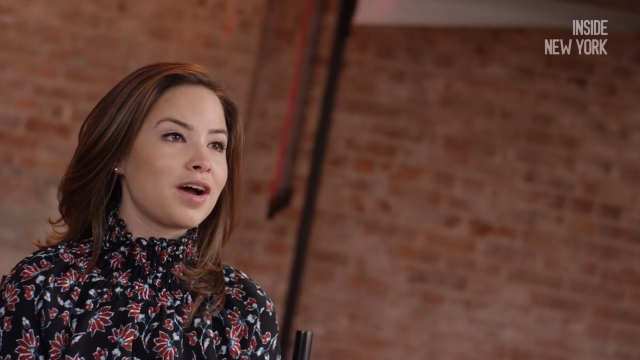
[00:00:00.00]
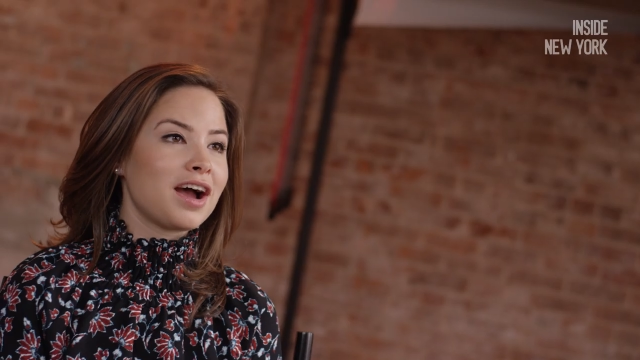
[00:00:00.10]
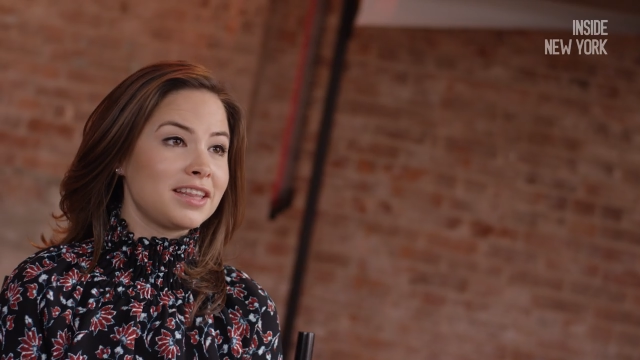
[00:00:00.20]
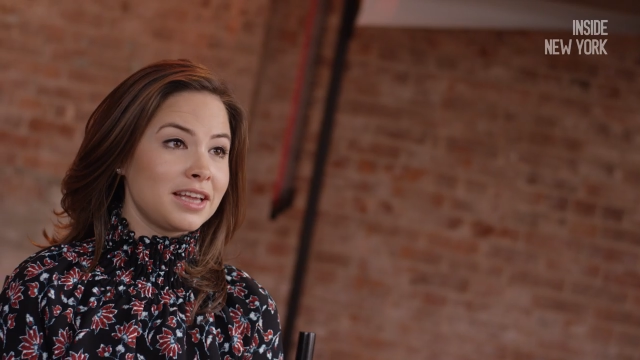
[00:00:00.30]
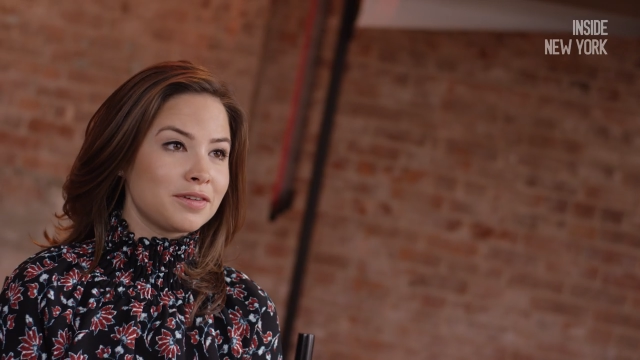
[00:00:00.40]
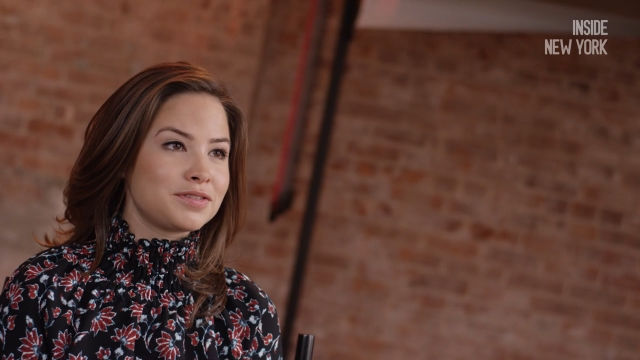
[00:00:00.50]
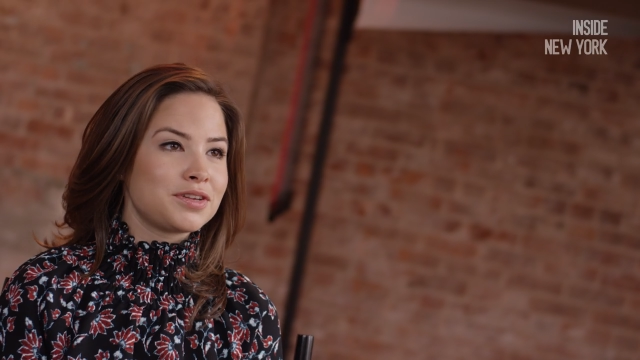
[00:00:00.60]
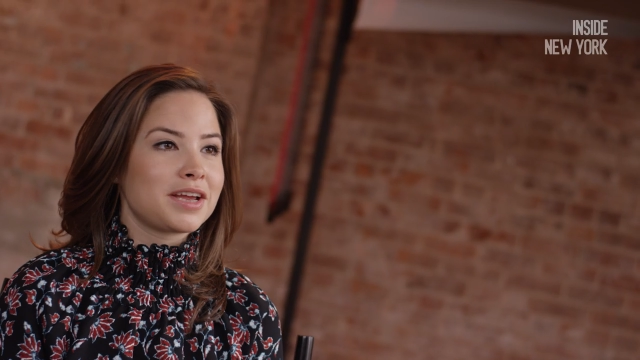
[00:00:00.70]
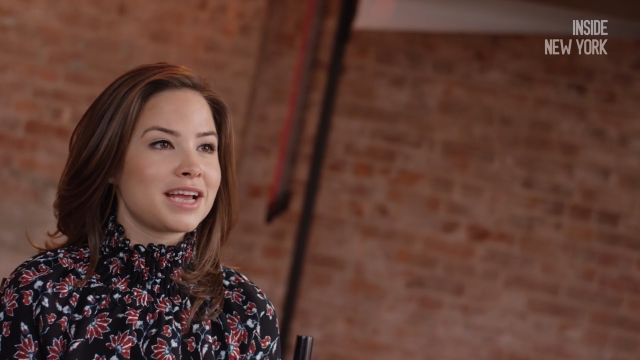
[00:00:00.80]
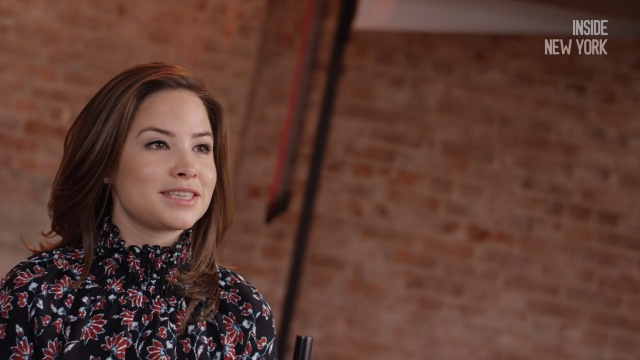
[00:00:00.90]
I think of
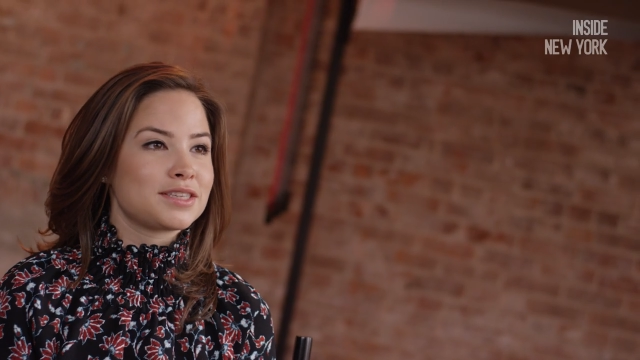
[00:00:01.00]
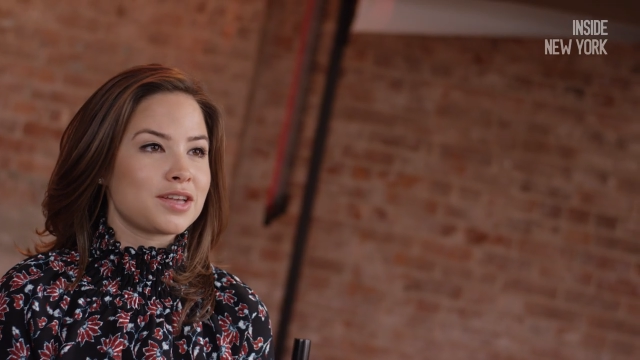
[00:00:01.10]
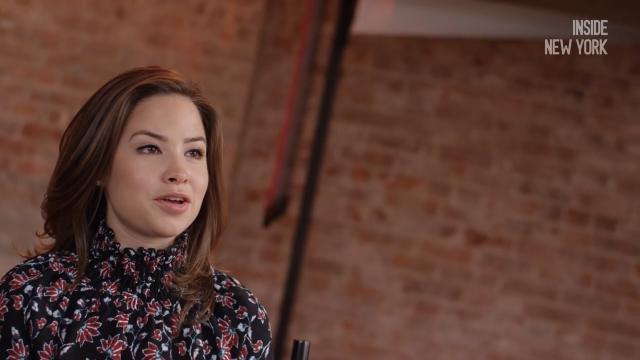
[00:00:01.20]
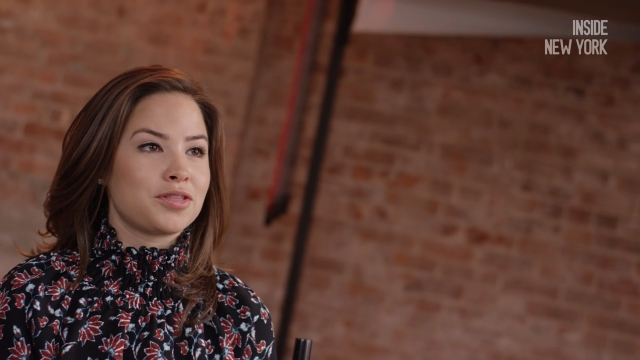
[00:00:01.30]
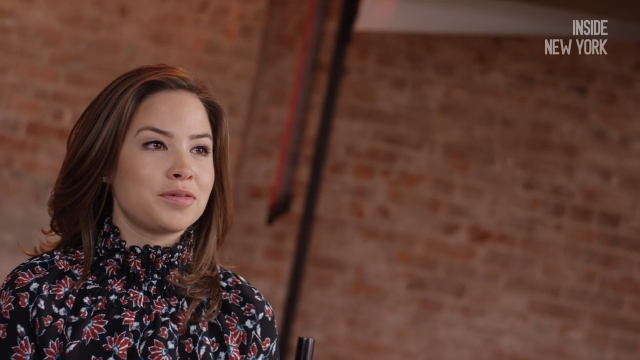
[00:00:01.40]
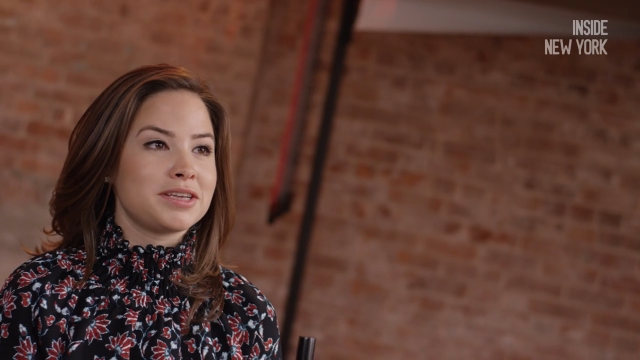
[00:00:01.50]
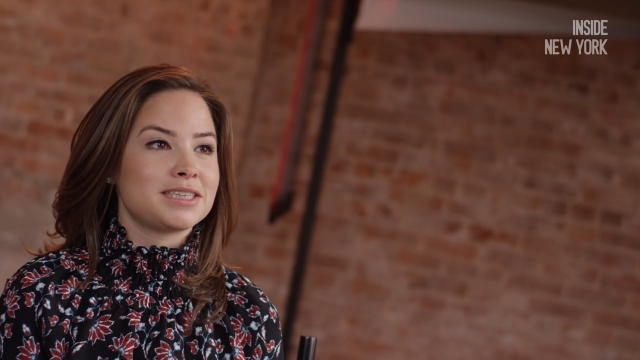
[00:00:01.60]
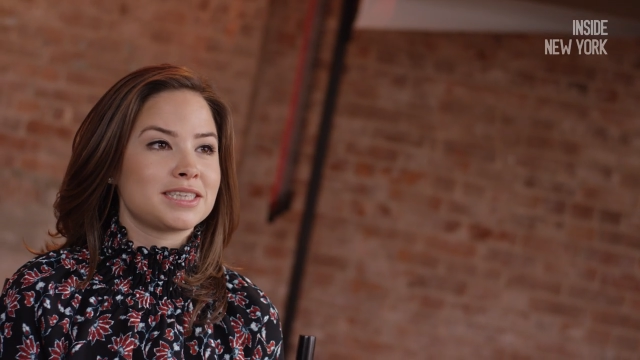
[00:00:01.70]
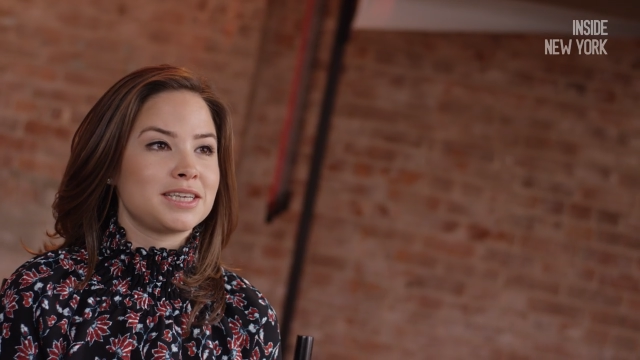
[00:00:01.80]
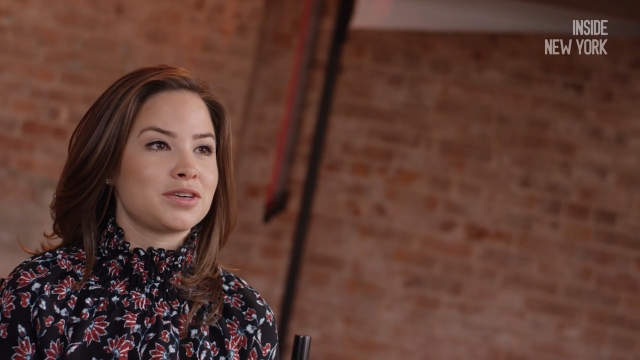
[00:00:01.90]
Suitcase as a
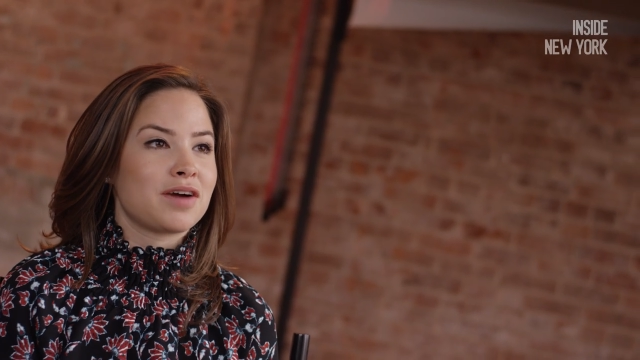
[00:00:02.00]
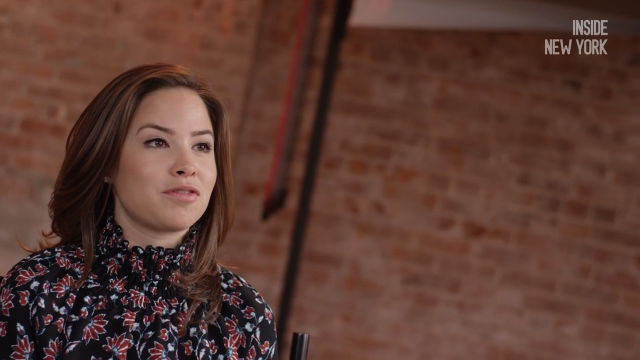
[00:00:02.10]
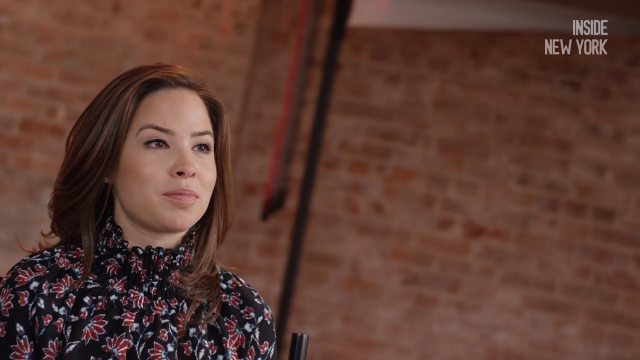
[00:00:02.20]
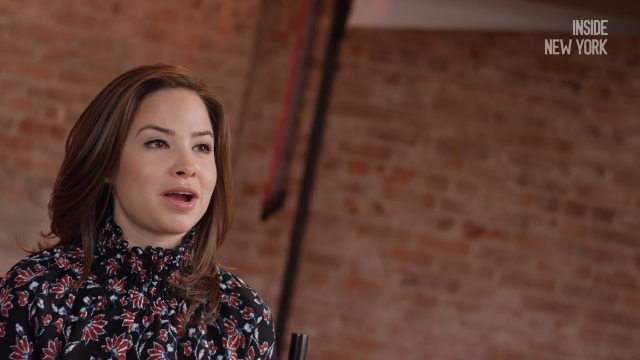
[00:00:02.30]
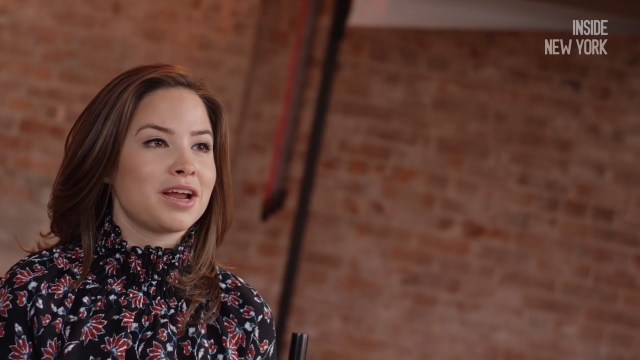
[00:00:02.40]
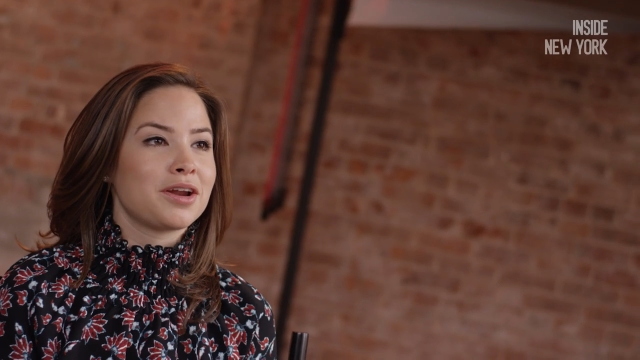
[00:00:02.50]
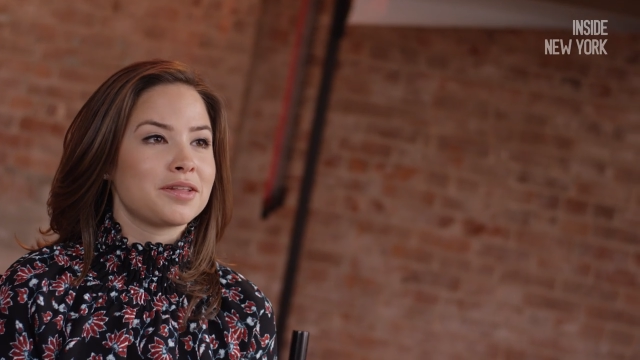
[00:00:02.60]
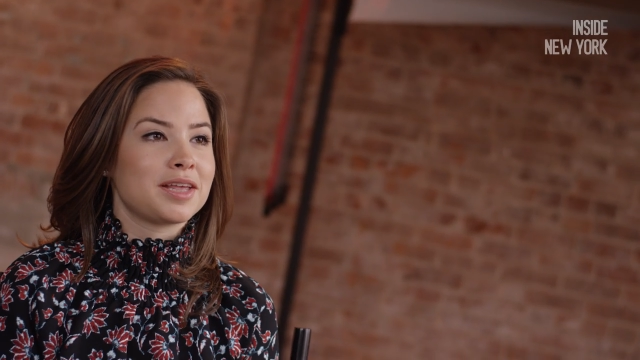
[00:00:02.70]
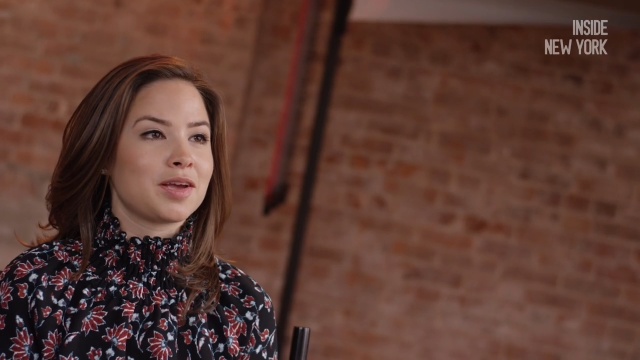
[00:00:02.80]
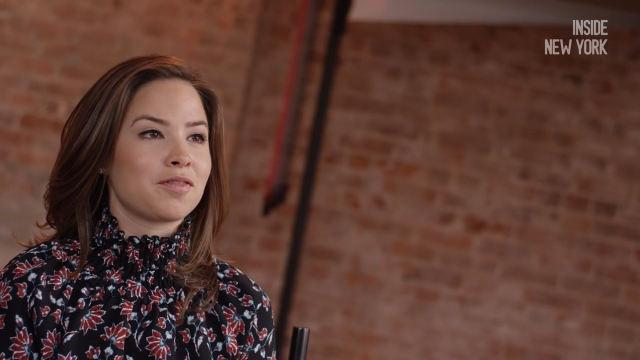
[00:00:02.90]
360 travel brand. I
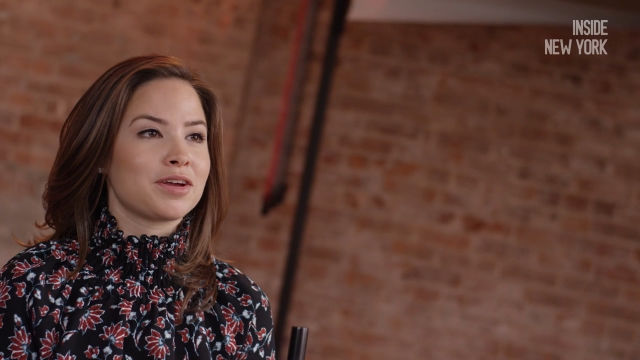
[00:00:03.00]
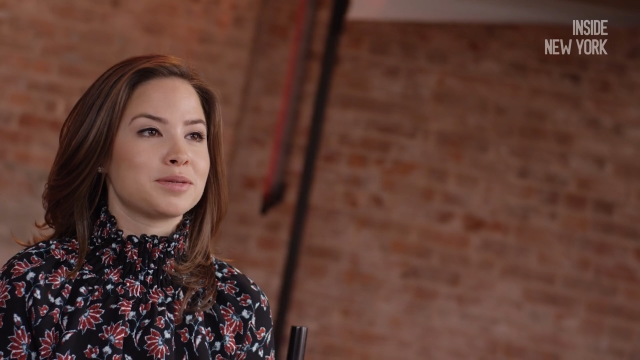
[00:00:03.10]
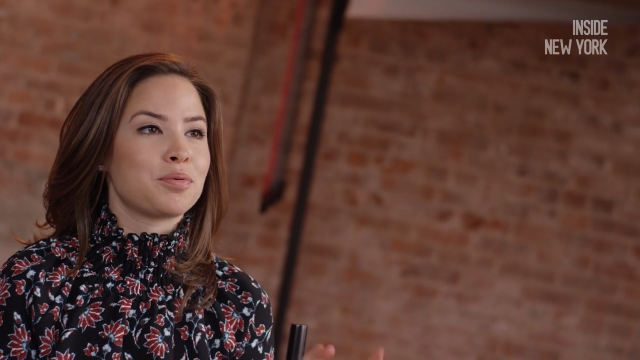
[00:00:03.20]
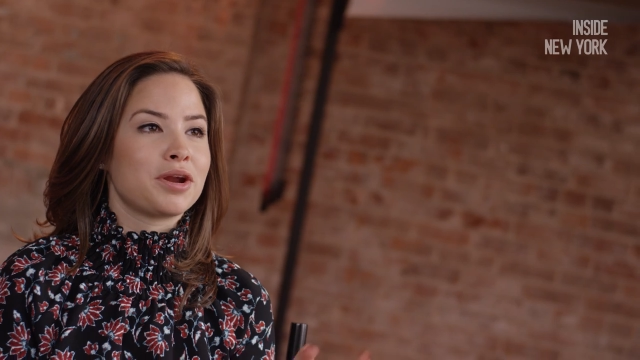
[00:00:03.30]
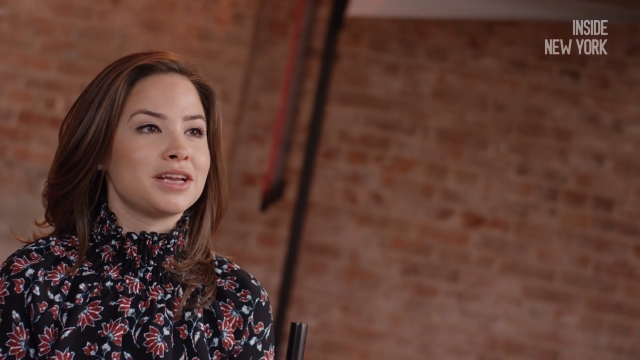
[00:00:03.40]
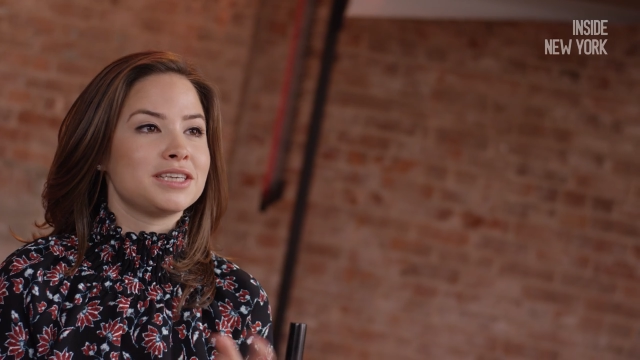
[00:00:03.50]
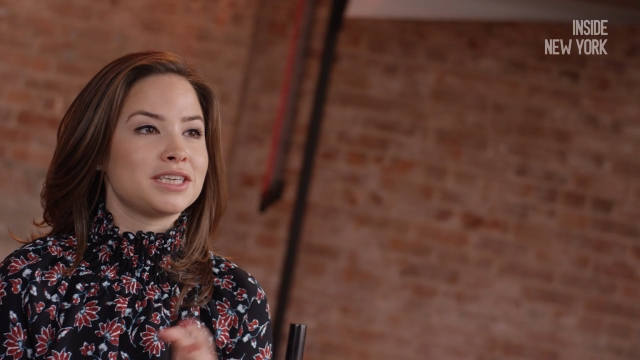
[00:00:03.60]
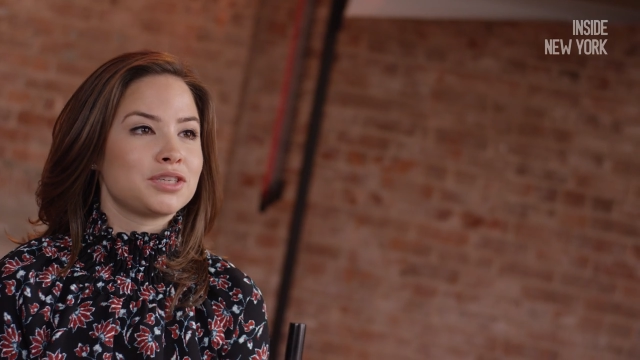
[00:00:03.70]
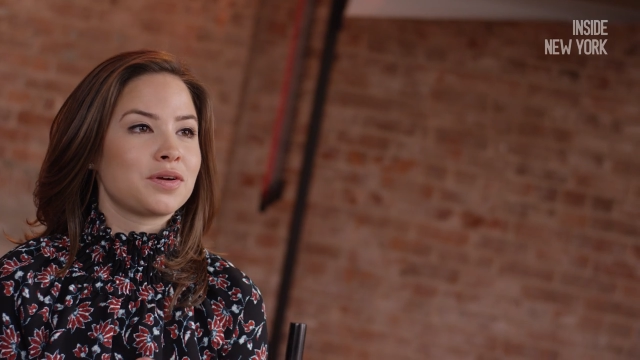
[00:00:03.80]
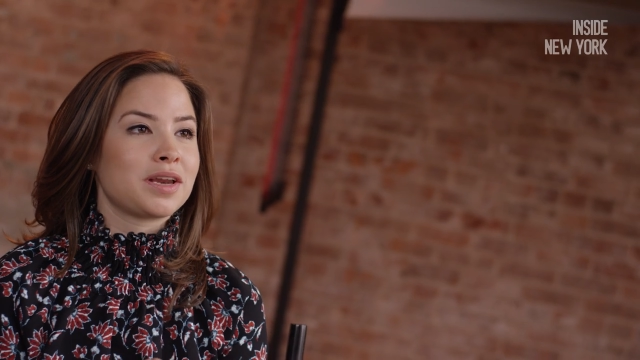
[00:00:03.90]
don't think of it as print and
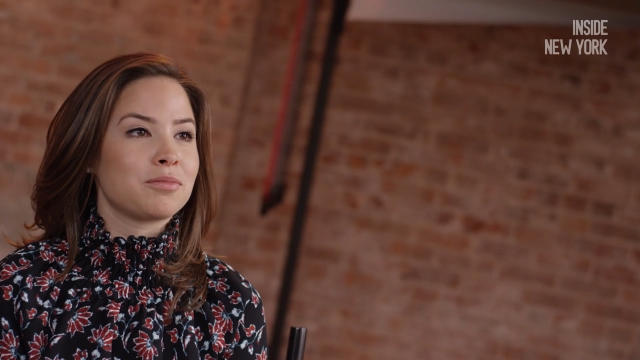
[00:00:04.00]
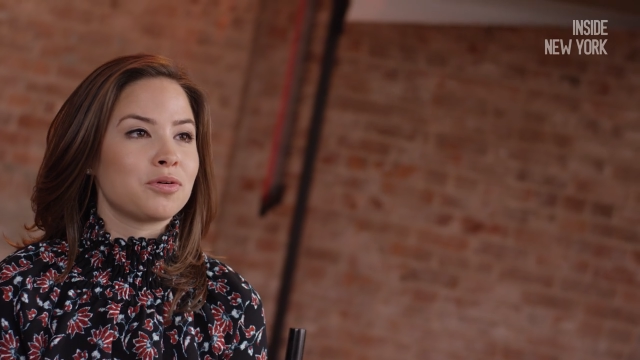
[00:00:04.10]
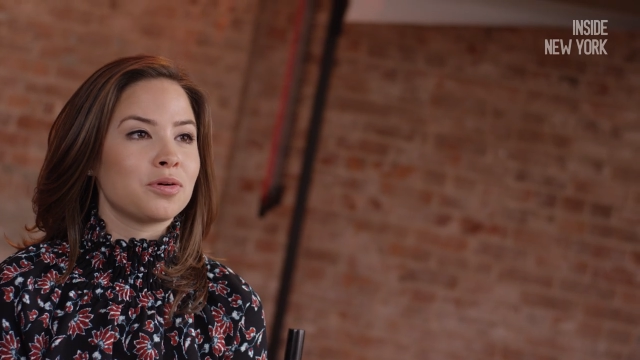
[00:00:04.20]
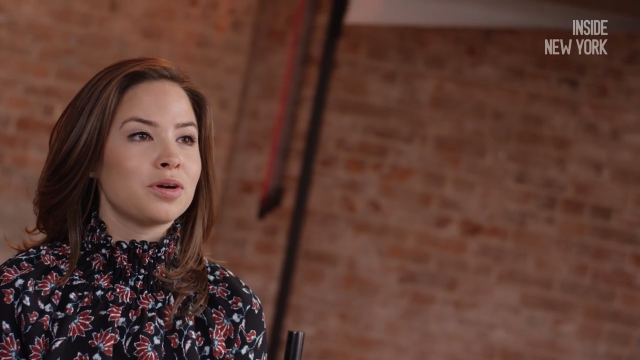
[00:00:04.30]
digital anymore.